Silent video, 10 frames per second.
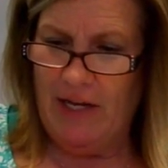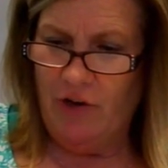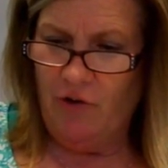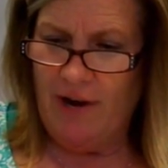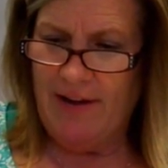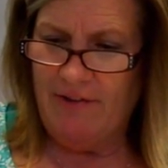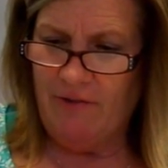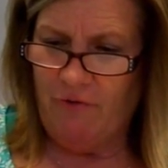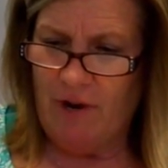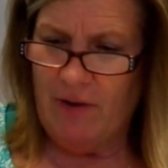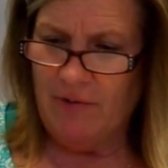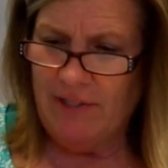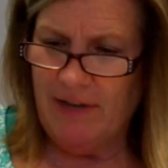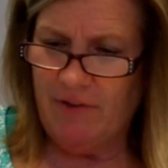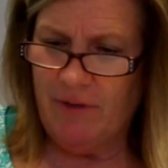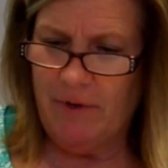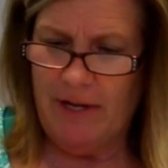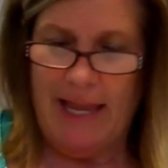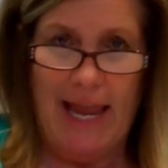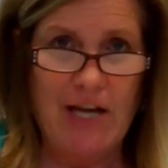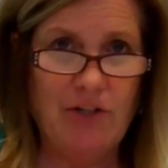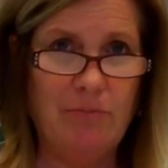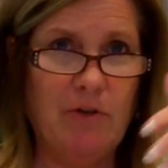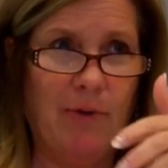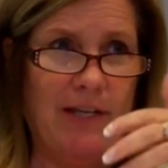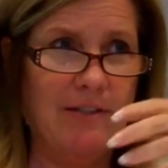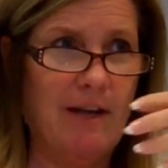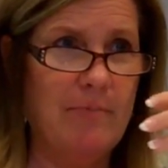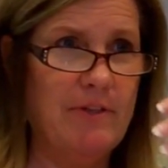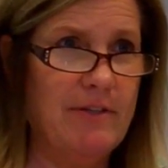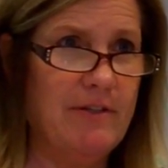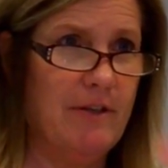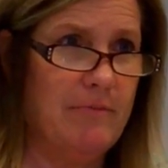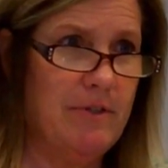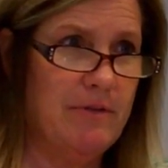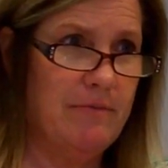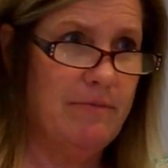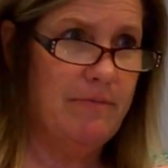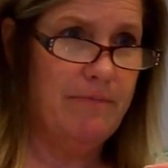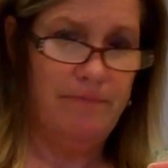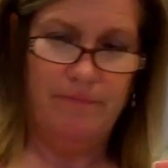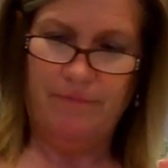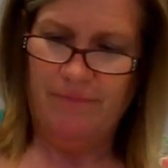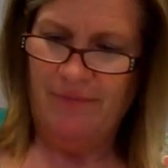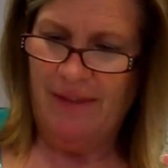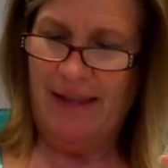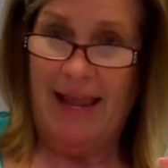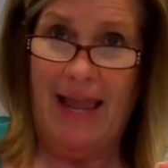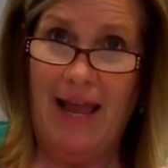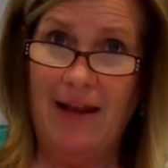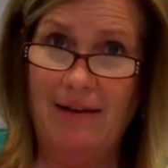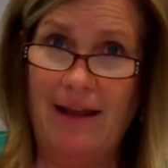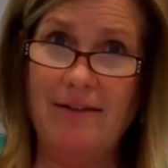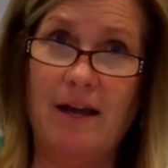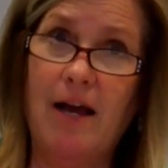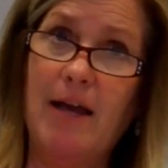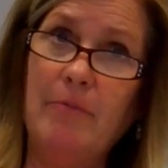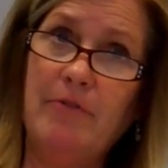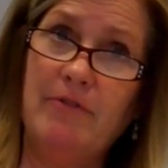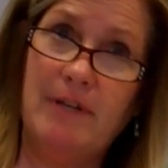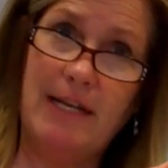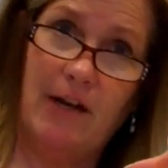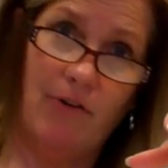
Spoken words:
We increase the frequency of communication between subsystems, and at times